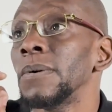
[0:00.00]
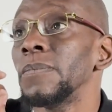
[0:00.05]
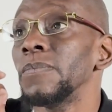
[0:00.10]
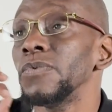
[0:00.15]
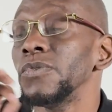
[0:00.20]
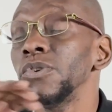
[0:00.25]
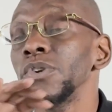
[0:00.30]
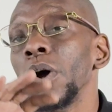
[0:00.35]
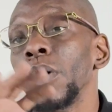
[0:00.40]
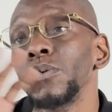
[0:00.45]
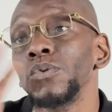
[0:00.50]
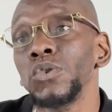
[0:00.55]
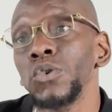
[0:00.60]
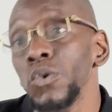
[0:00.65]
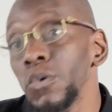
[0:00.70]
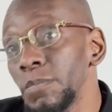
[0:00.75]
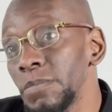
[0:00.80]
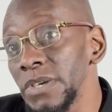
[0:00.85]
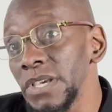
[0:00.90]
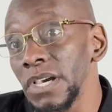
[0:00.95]

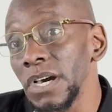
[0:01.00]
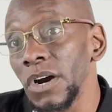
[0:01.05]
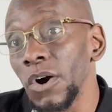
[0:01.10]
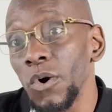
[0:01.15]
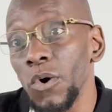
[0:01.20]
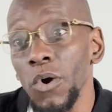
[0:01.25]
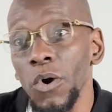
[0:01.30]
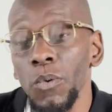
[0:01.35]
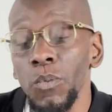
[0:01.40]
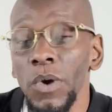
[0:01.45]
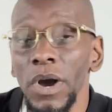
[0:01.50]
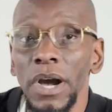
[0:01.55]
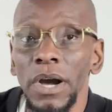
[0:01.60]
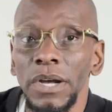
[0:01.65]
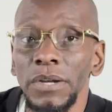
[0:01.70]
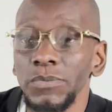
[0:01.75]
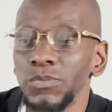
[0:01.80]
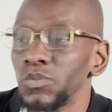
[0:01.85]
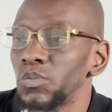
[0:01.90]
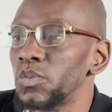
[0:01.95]
Nubia, or
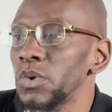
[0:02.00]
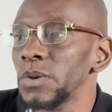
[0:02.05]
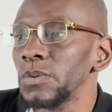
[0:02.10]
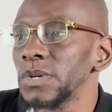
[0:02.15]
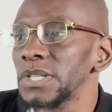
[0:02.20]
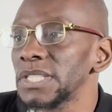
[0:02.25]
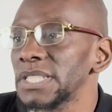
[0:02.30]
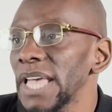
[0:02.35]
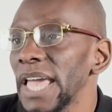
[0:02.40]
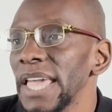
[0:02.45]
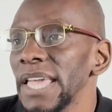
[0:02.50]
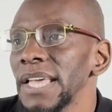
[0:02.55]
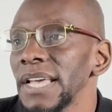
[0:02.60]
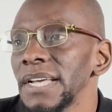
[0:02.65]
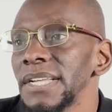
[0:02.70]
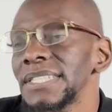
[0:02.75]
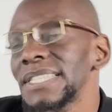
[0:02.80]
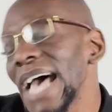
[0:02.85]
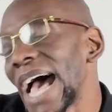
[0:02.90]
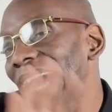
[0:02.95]
what we would say
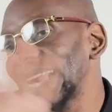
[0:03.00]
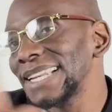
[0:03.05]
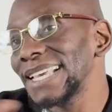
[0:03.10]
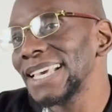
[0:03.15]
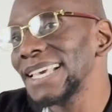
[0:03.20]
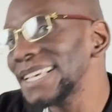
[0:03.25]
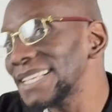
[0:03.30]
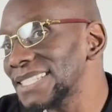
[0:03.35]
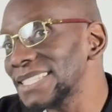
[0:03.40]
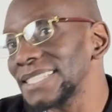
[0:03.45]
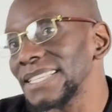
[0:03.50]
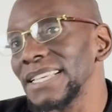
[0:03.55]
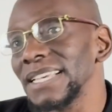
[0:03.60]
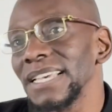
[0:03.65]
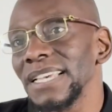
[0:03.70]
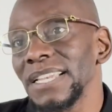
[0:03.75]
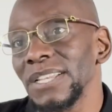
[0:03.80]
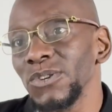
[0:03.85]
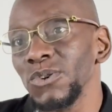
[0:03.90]
Ta-Nehisian.